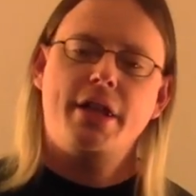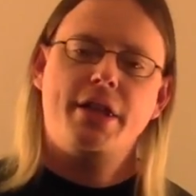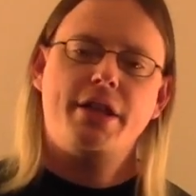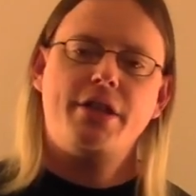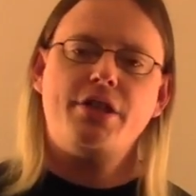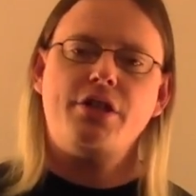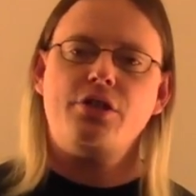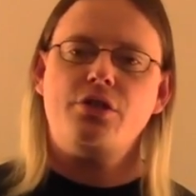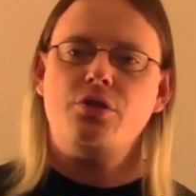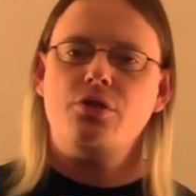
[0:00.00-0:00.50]

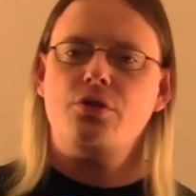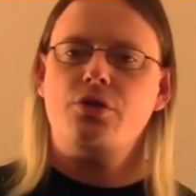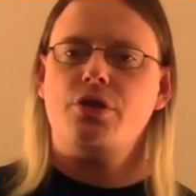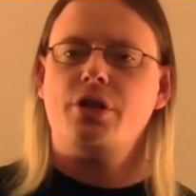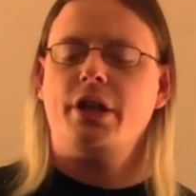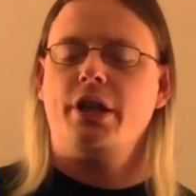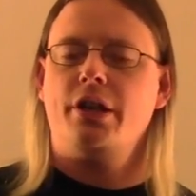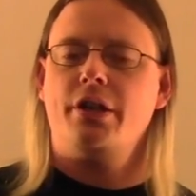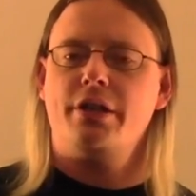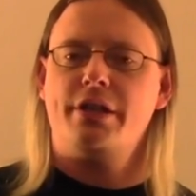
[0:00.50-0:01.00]
this is
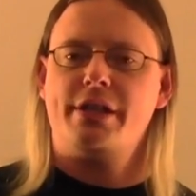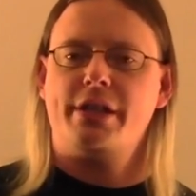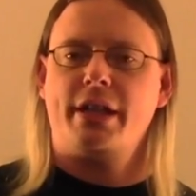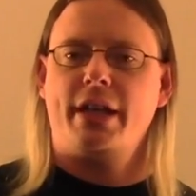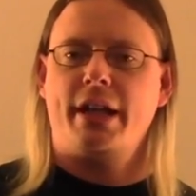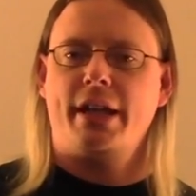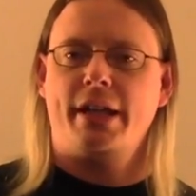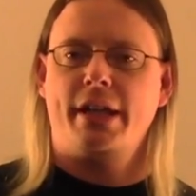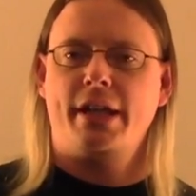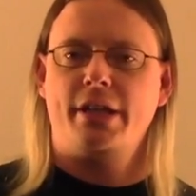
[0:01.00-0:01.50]
usually a good
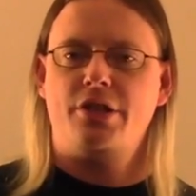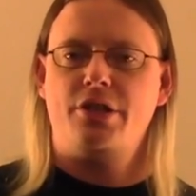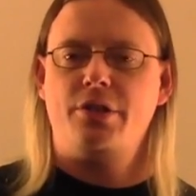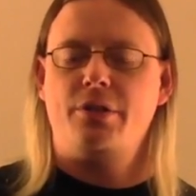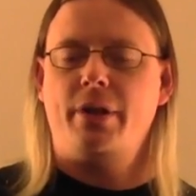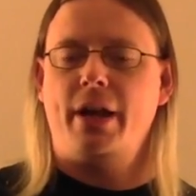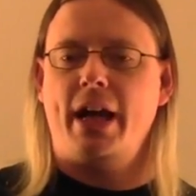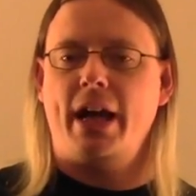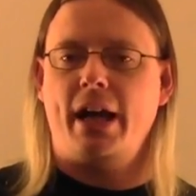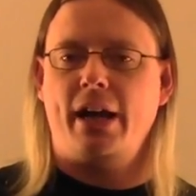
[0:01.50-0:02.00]
sign that
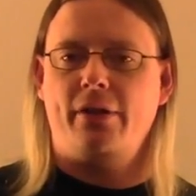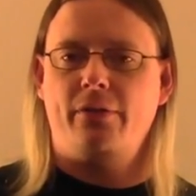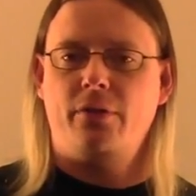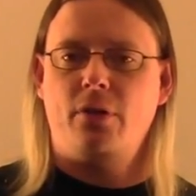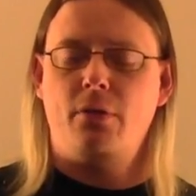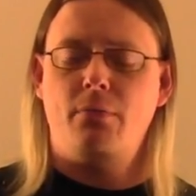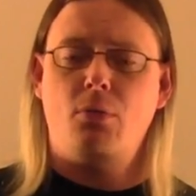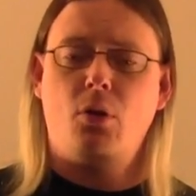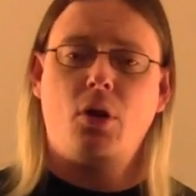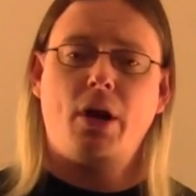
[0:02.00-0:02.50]
you
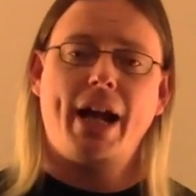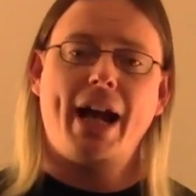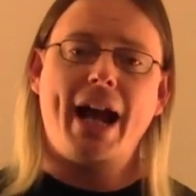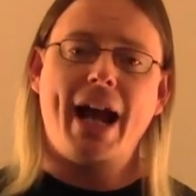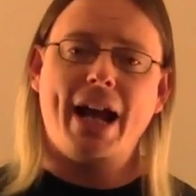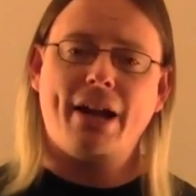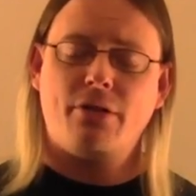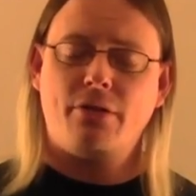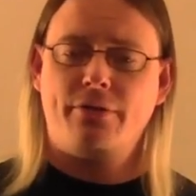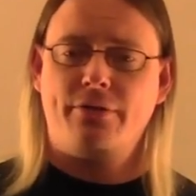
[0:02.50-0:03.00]
have a more
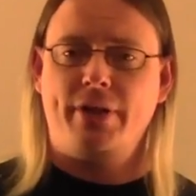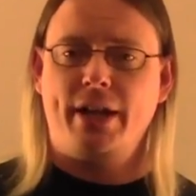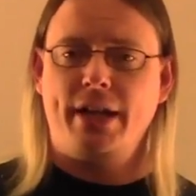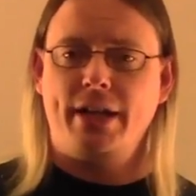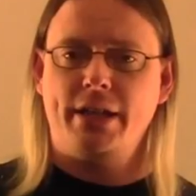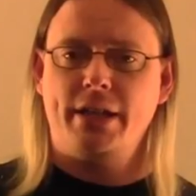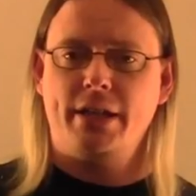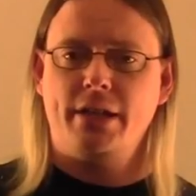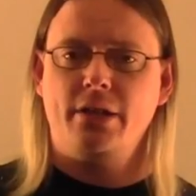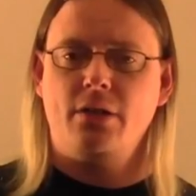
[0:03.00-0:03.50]

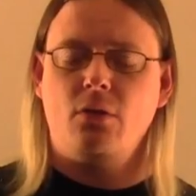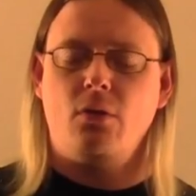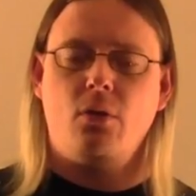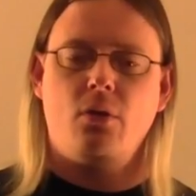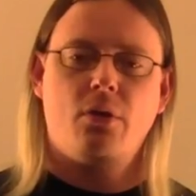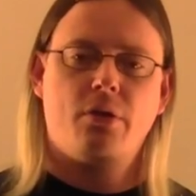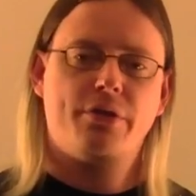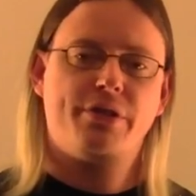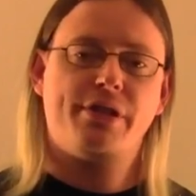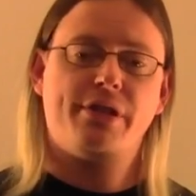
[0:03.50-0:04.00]
aggravated
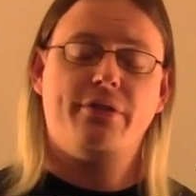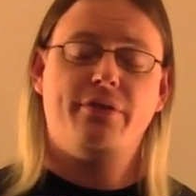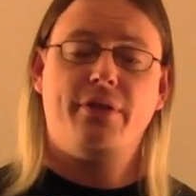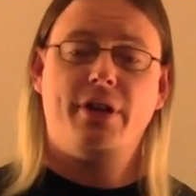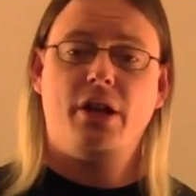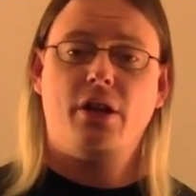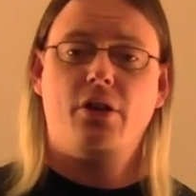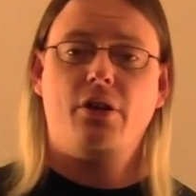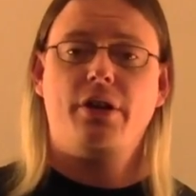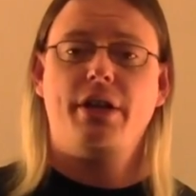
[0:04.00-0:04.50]
or
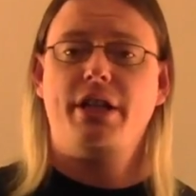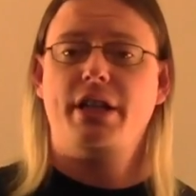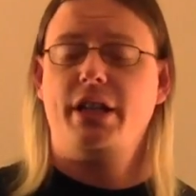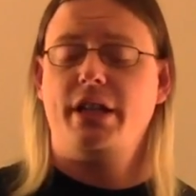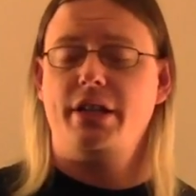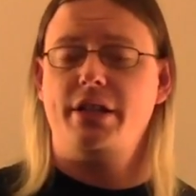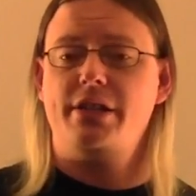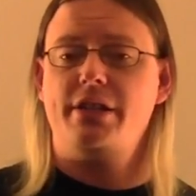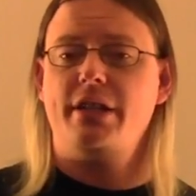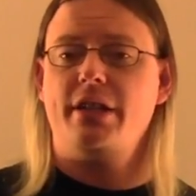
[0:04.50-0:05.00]
severe
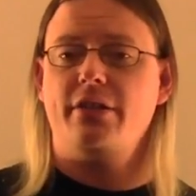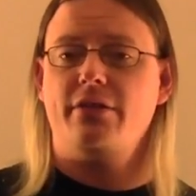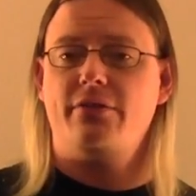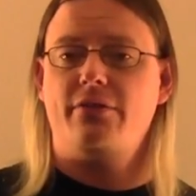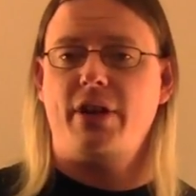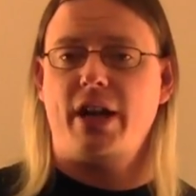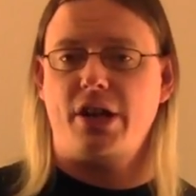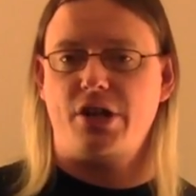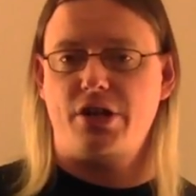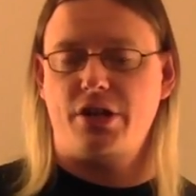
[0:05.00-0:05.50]
yeast
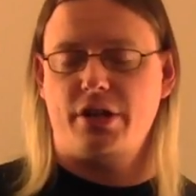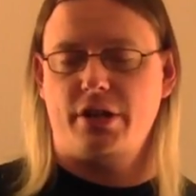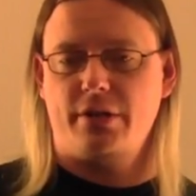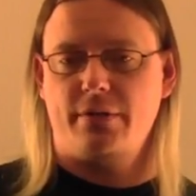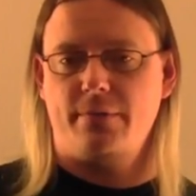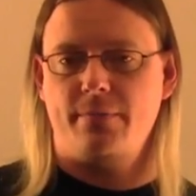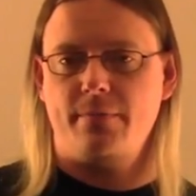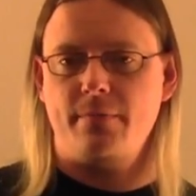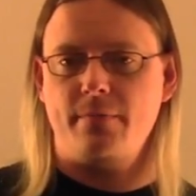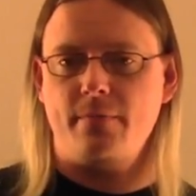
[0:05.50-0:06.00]

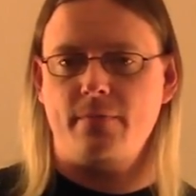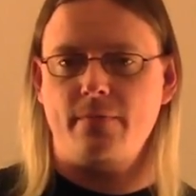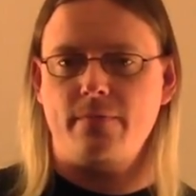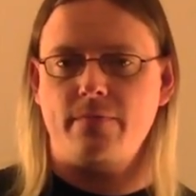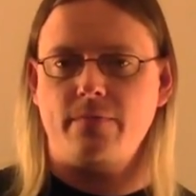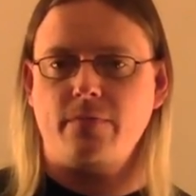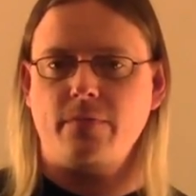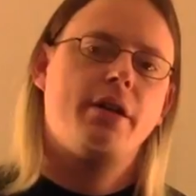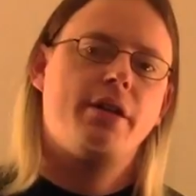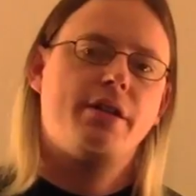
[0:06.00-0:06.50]
infection.
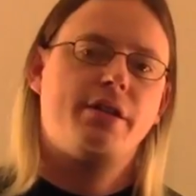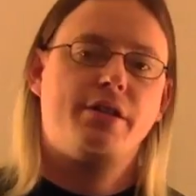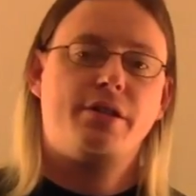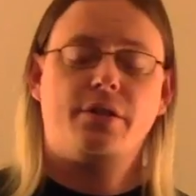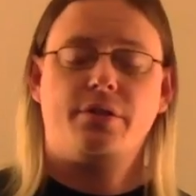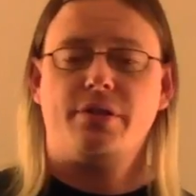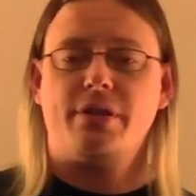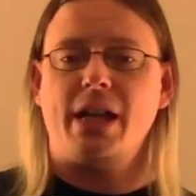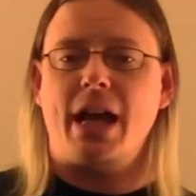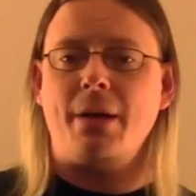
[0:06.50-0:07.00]

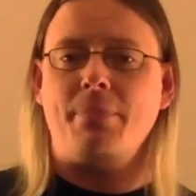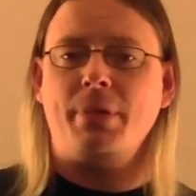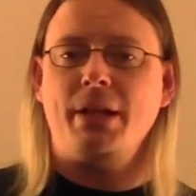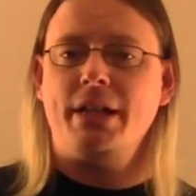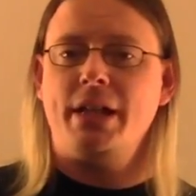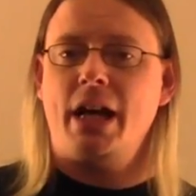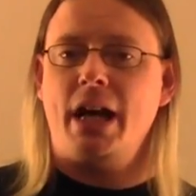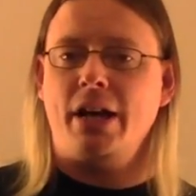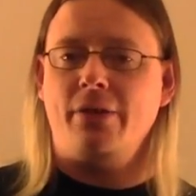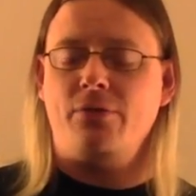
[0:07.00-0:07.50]
So
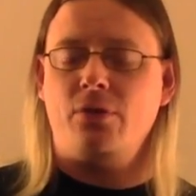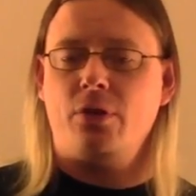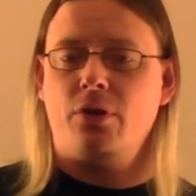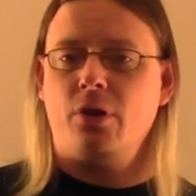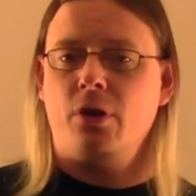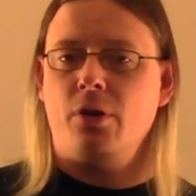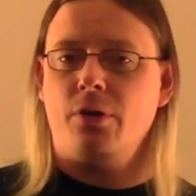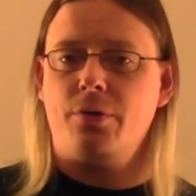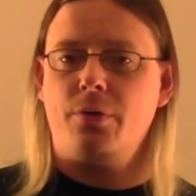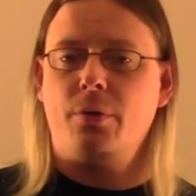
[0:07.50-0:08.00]
stopping hyphal
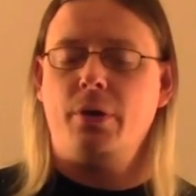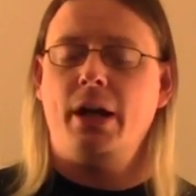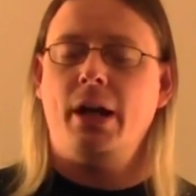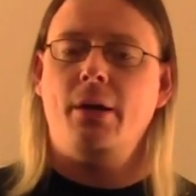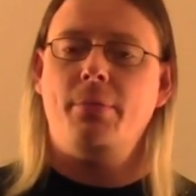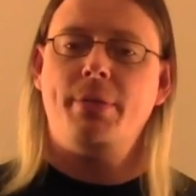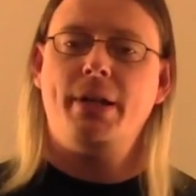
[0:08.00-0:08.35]
growth will